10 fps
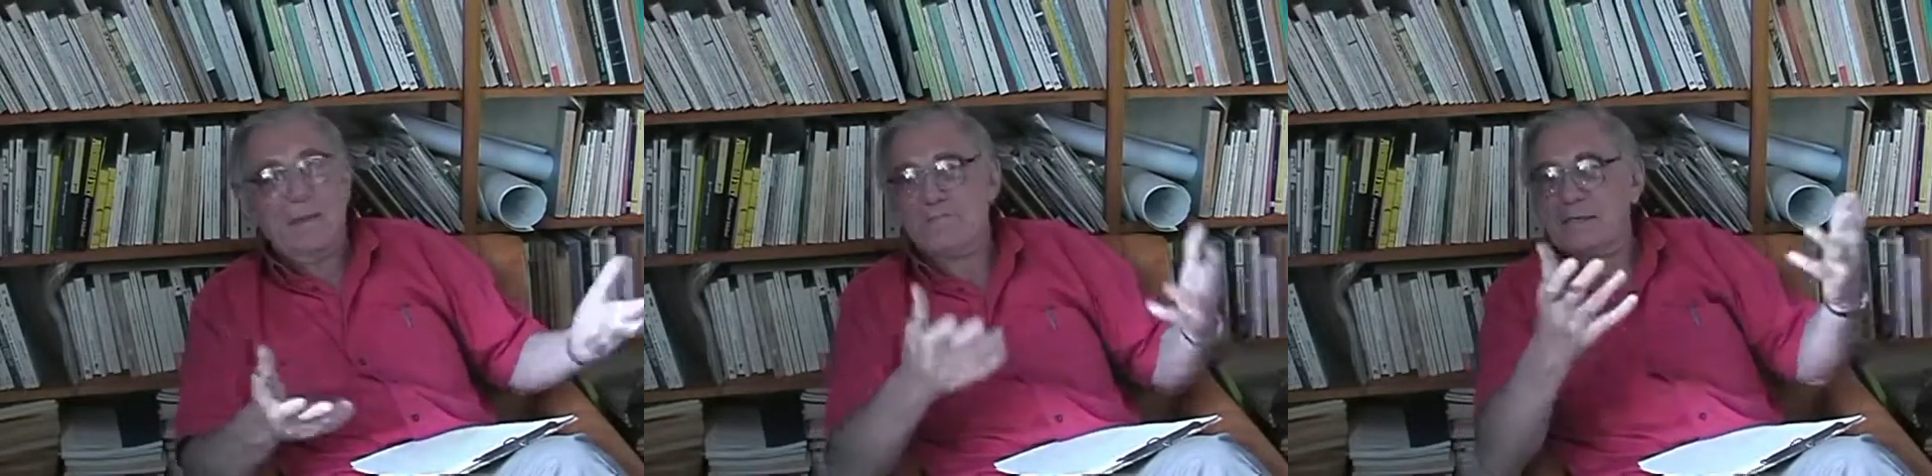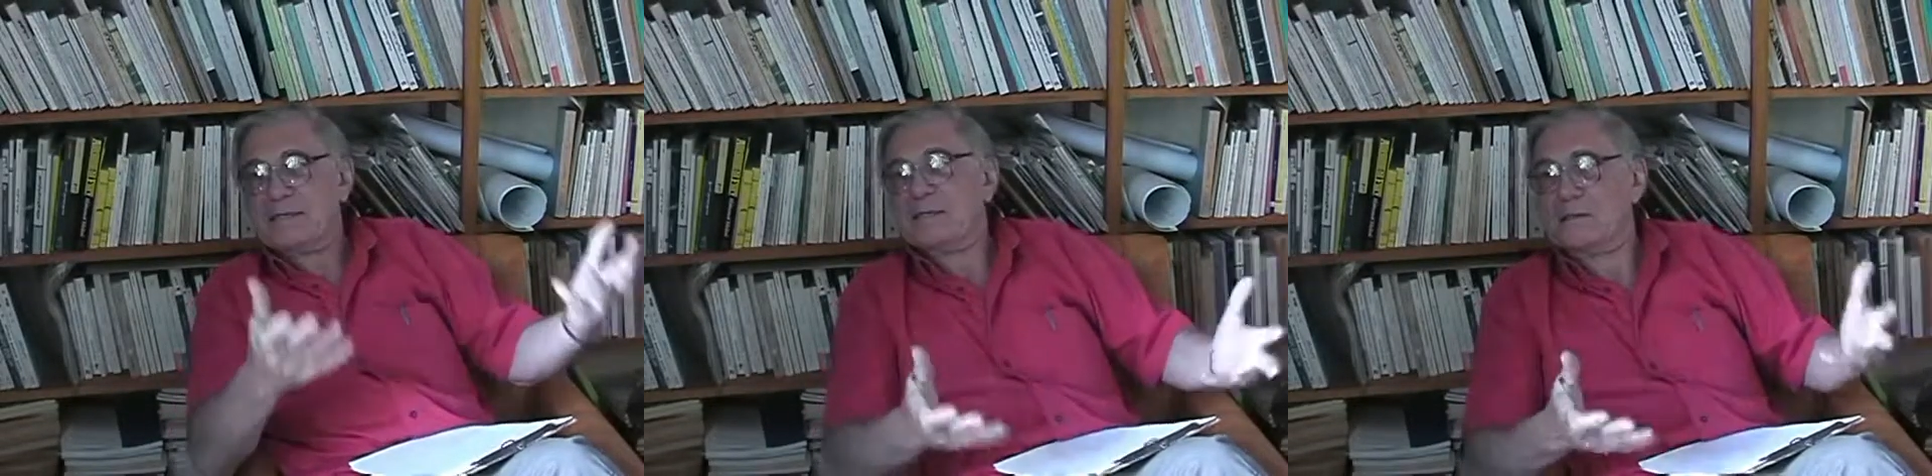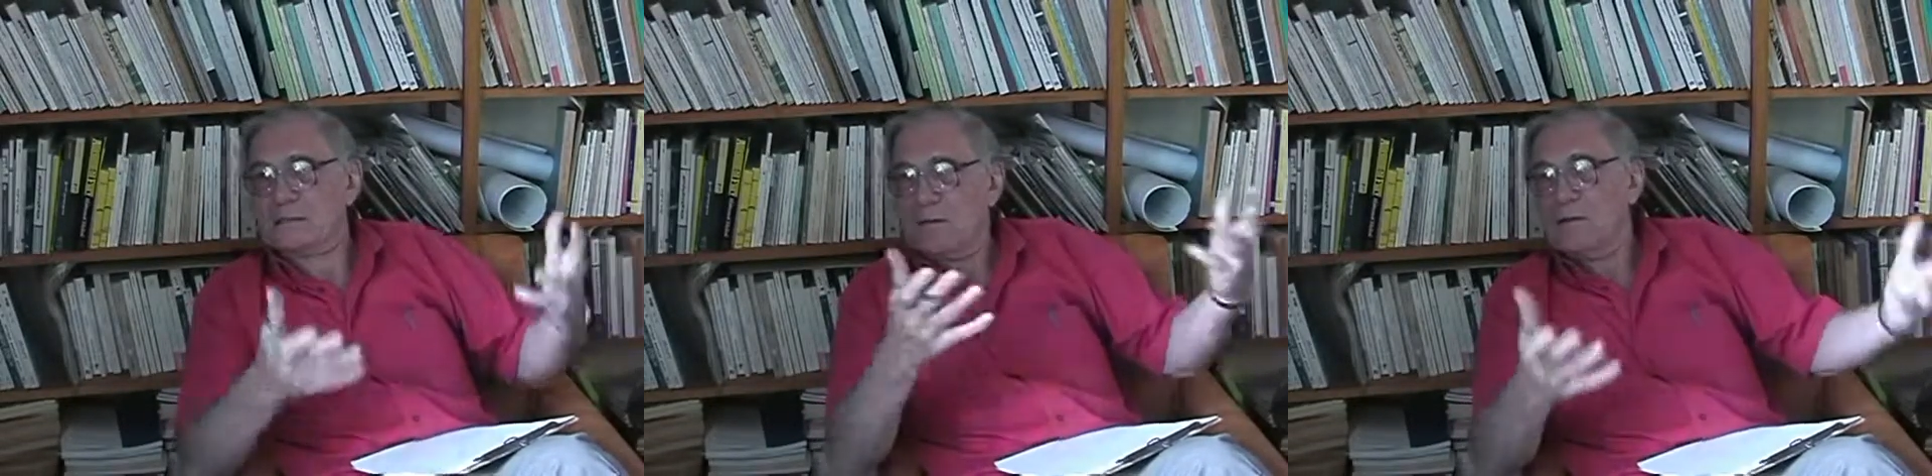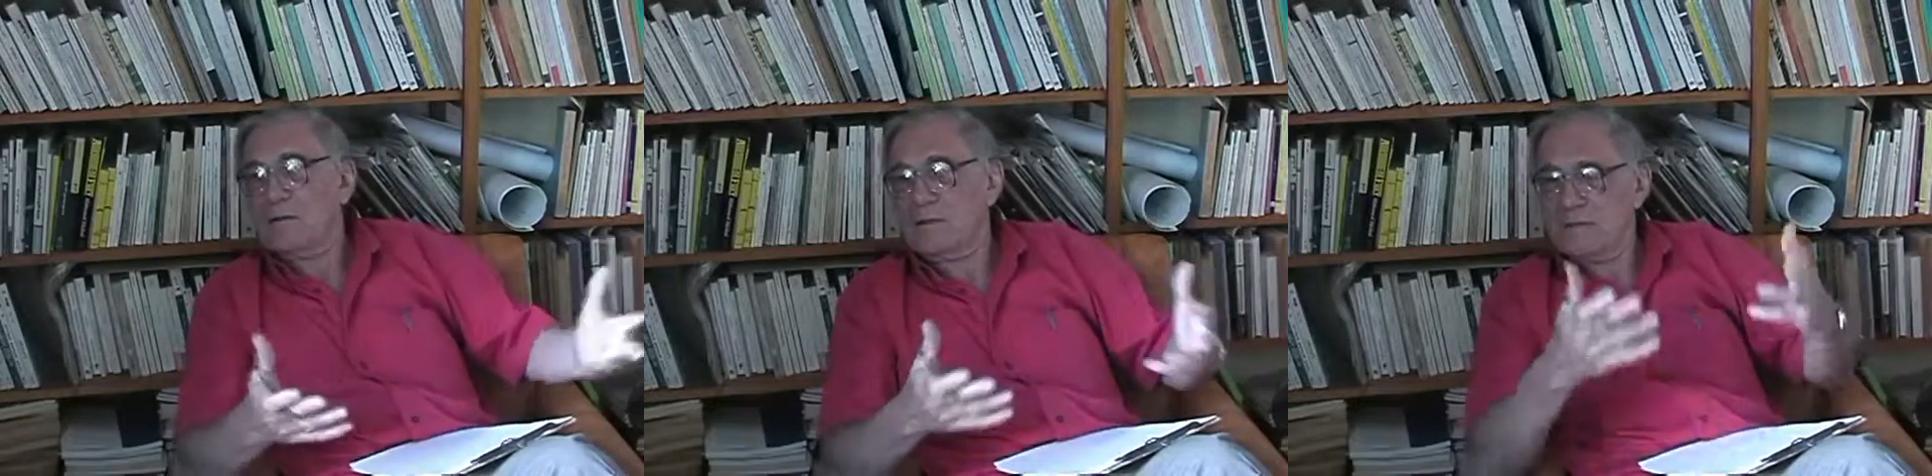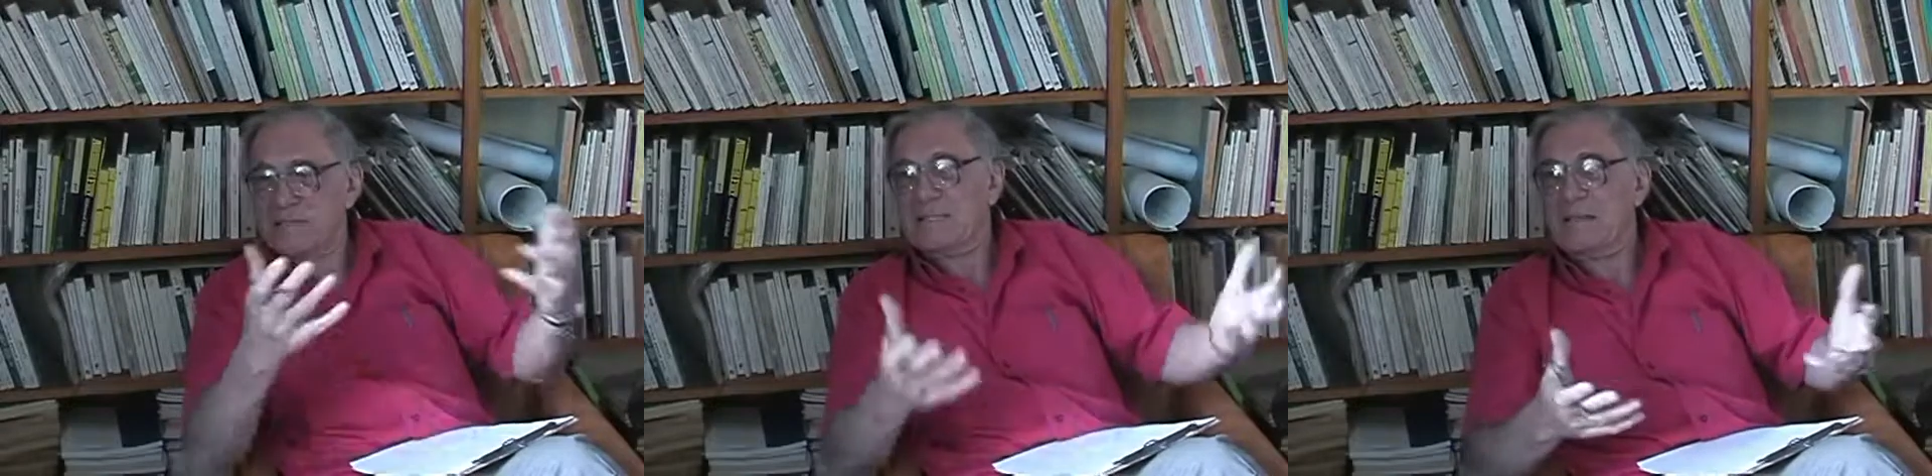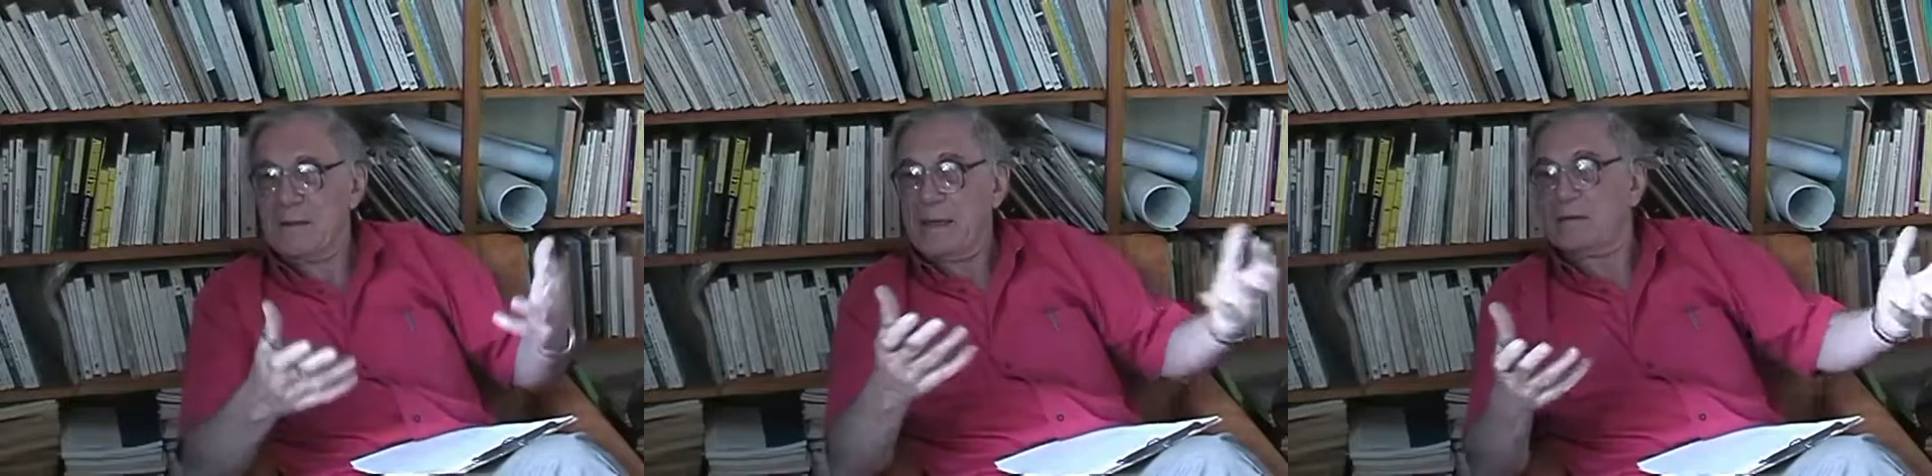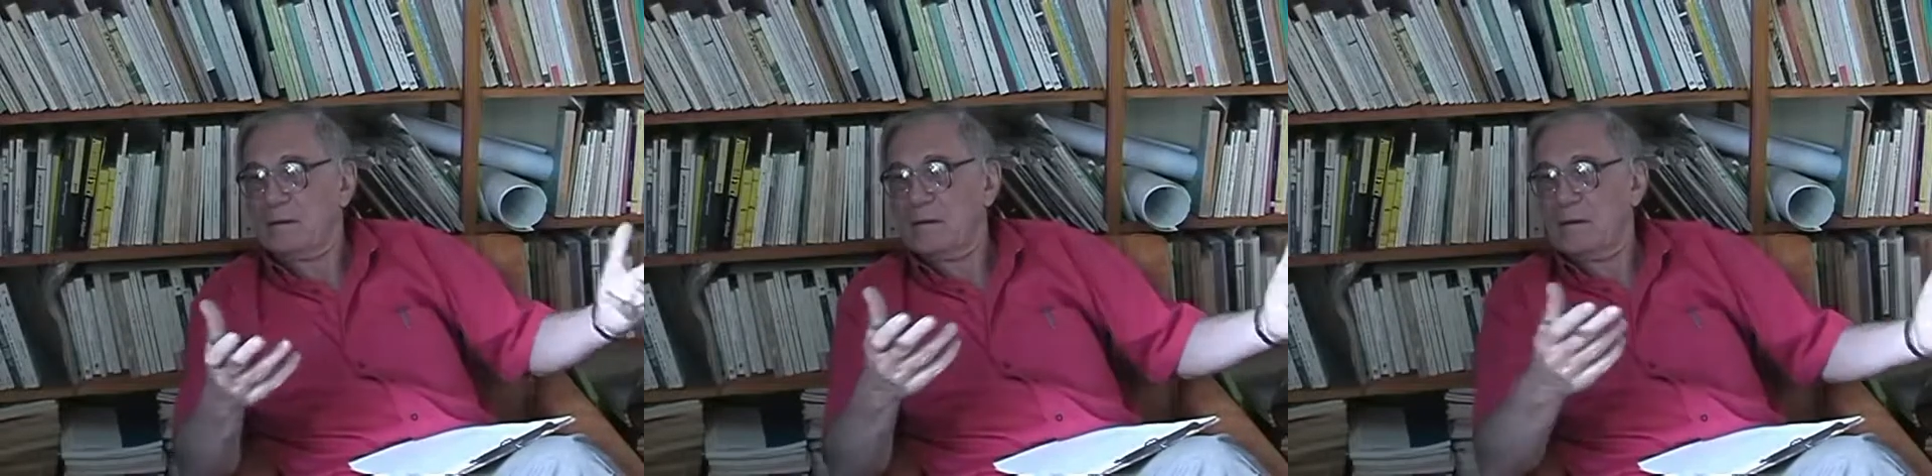pieces on this
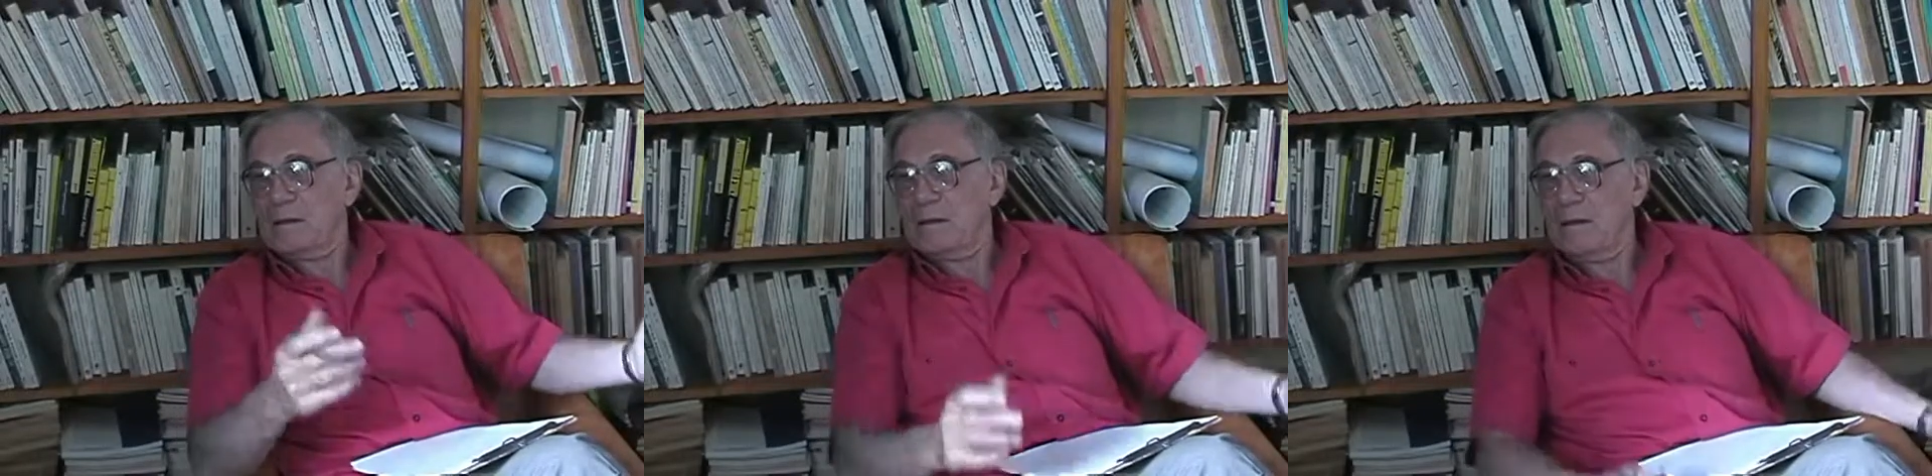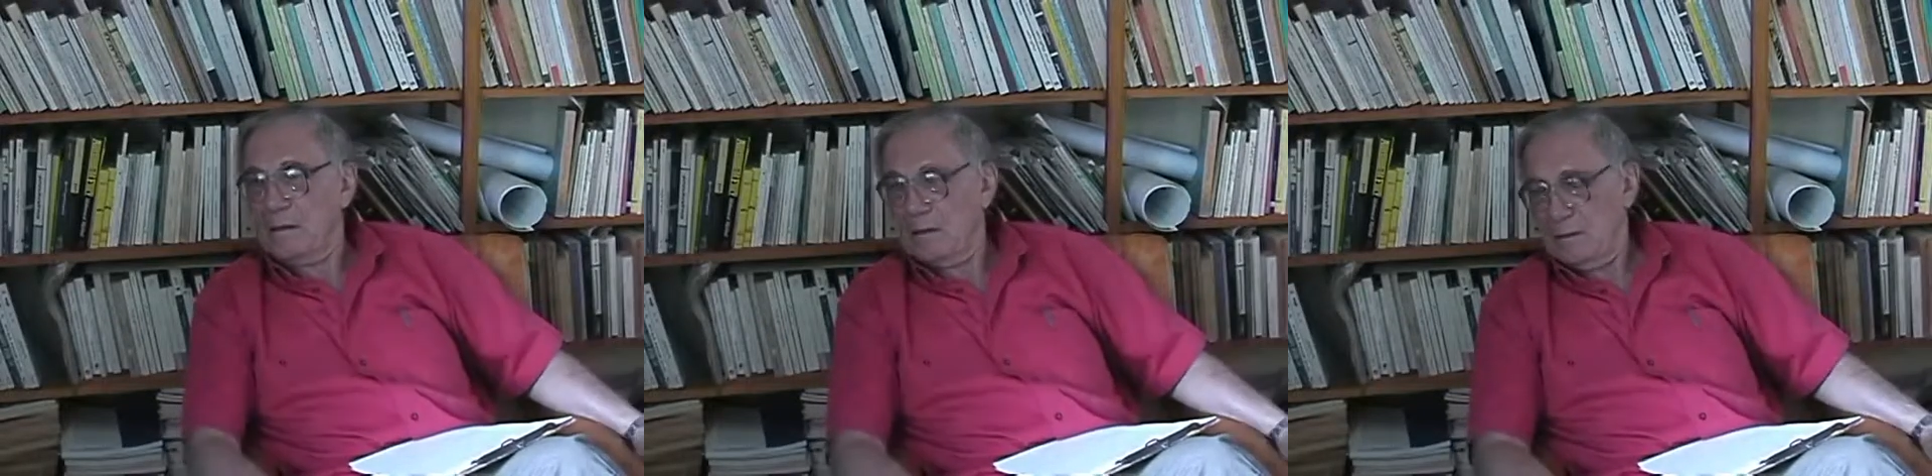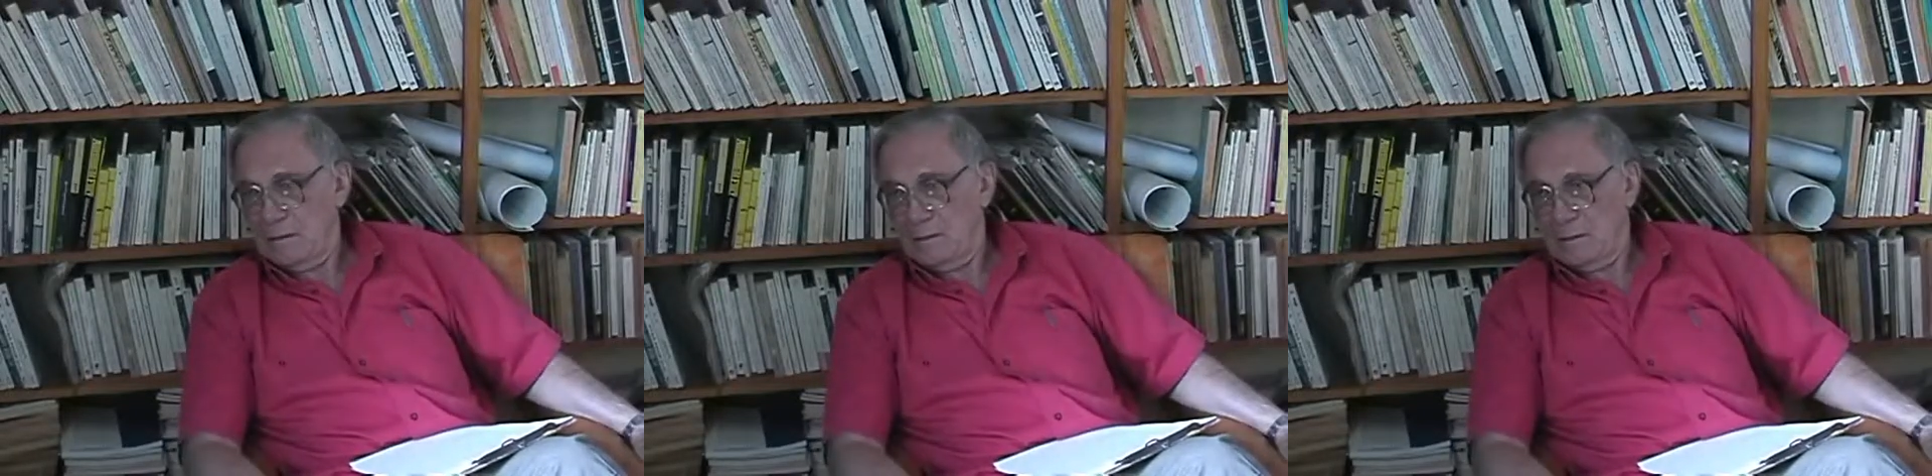debate in uh,